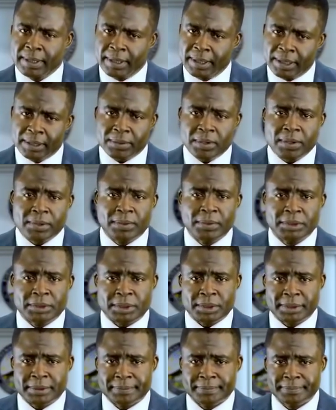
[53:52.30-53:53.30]
In
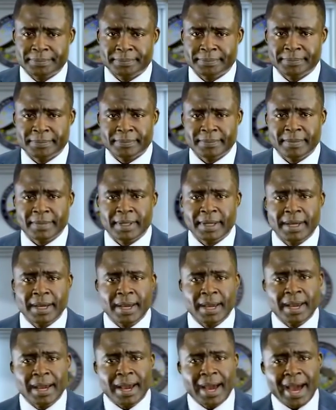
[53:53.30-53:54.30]
conclusion,
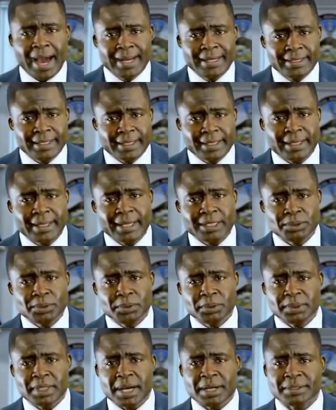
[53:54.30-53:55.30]
I declare
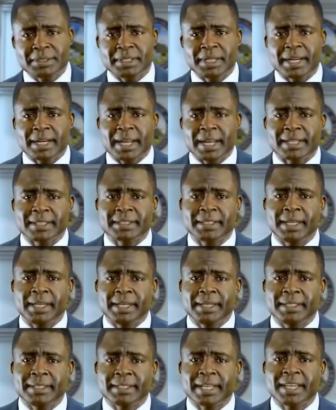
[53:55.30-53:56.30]

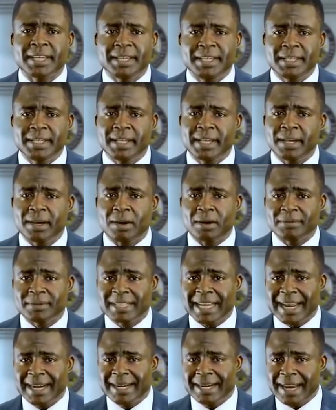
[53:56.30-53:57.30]
2019 the year of
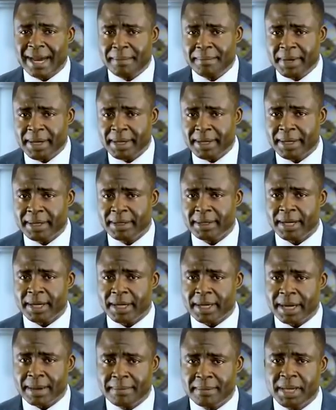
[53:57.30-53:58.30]
dynamic
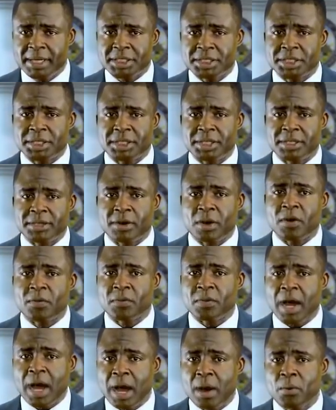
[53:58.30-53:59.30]
reclamation
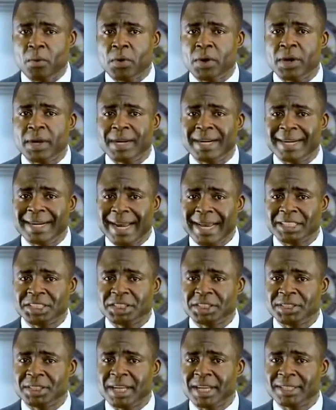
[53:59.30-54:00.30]
of our
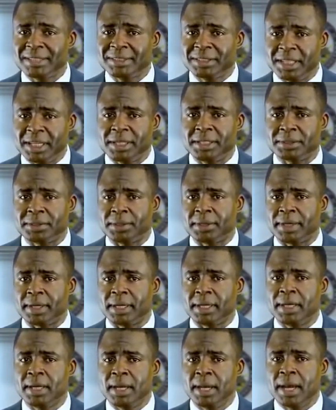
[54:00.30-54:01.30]
national
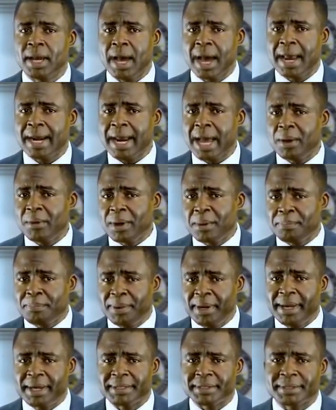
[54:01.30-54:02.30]
territory and our
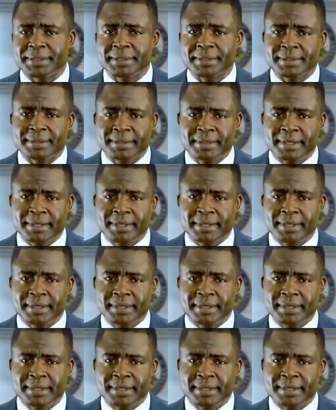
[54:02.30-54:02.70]
place